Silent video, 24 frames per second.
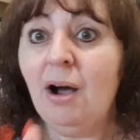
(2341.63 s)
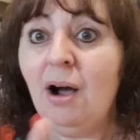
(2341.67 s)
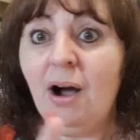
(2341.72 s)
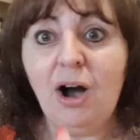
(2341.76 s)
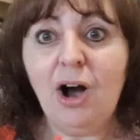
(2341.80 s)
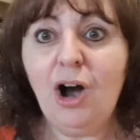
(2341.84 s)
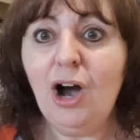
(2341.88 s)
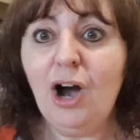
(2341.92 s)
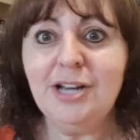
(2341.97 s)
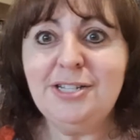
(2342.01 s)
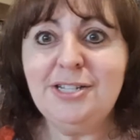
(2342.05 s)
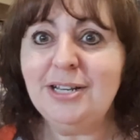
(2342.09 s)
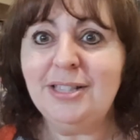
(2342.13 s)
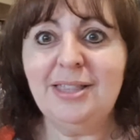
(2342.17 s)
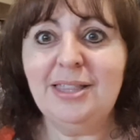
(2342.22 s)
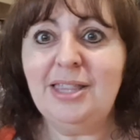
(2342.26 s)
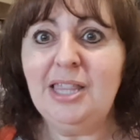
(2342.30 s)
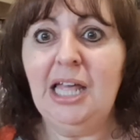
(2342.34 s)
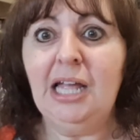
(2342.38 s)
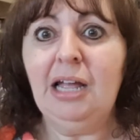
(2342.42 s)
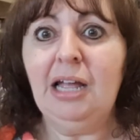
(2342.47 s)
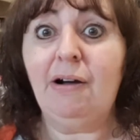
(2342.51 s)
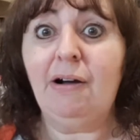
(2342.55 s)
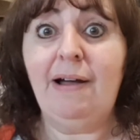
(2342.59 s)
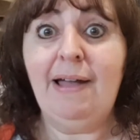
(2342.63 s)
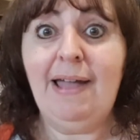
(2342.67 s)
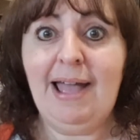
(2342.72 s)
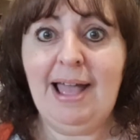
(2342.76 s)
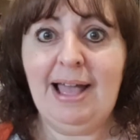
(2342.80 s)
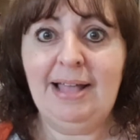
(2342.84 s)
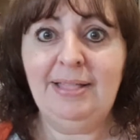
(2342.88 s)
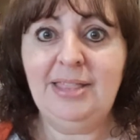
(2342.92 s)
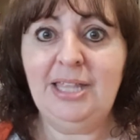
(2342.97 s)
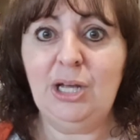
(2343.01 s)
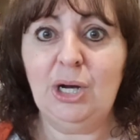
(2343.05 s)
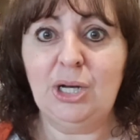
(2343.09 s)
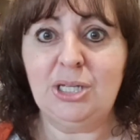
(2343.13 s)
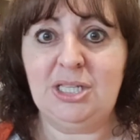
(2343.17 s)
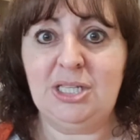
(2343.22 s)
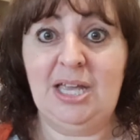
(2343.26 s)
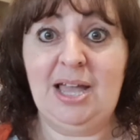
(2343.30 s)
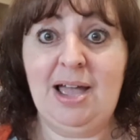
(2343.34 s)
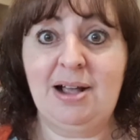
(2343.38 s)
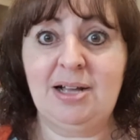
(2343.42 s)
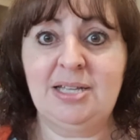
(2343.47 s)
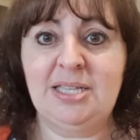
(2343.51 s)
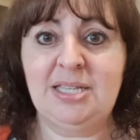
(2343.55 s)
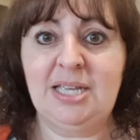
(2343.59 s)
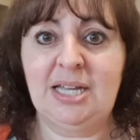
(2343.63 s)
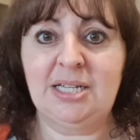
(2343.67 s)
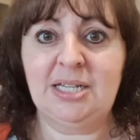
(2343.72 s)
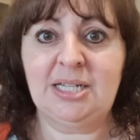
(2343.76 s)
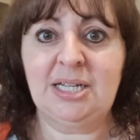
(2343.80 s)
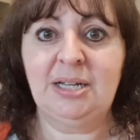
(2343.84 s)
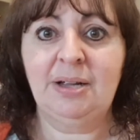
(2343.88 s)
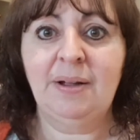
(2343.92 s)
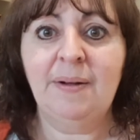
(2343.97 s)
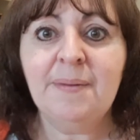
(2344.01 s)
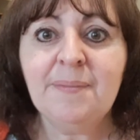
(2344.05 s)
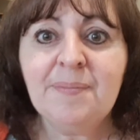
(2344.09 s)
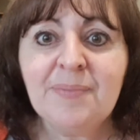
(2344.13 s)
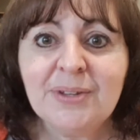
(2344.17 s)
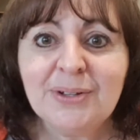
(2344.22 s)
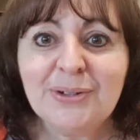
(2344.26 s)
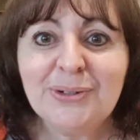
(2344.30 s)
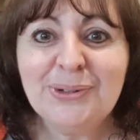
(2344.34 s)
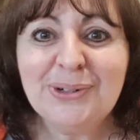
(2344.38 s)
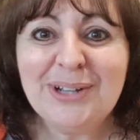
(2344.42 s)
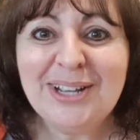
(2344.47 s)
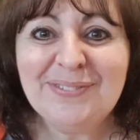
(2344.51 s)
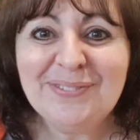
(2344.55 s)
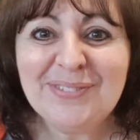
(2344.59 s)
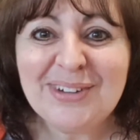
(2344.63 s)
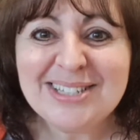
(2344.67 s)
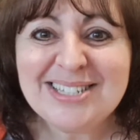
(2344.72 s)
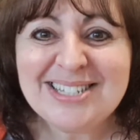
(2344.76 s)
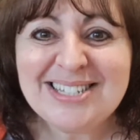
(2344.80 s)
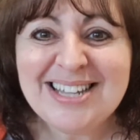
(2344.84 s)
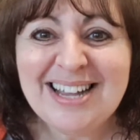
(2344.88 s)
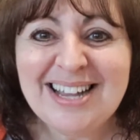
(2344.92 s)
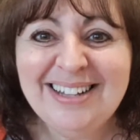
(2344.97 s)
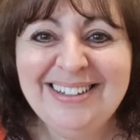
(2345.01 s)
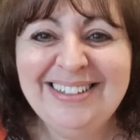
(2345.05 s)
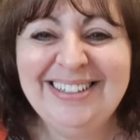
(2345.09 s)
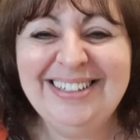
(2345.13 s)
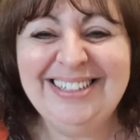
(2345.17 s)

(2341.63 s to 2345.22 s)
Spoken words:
I didn't think I had the Aussie accent. Cookie Monster.